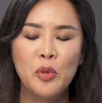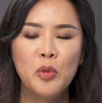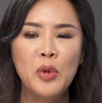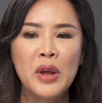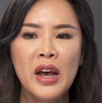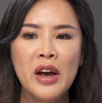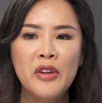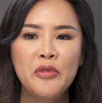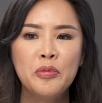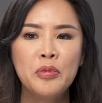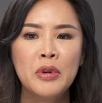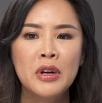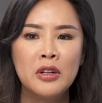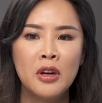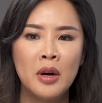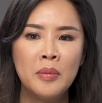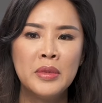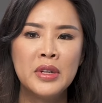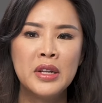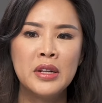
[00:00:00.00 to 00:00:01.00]
we have
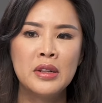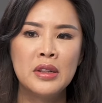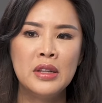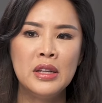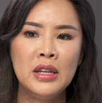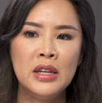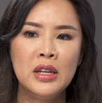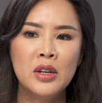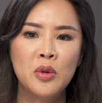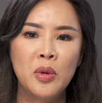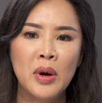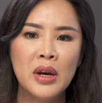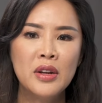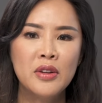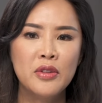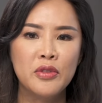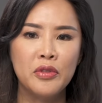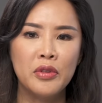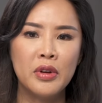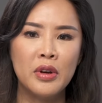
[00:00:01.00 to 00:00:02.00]
predominantly quite
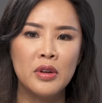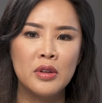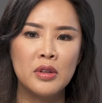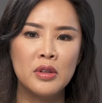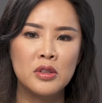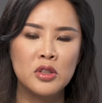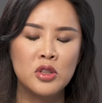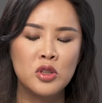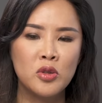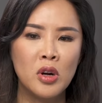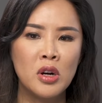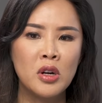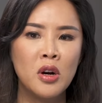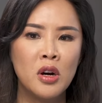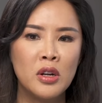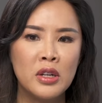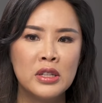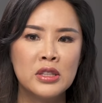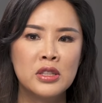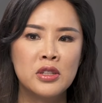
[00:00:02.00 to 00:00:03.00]
a strong
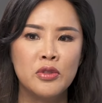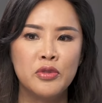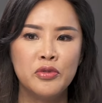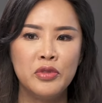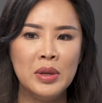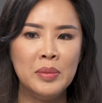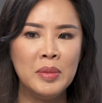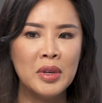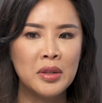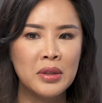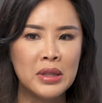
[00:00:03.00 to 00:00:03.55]
audience of female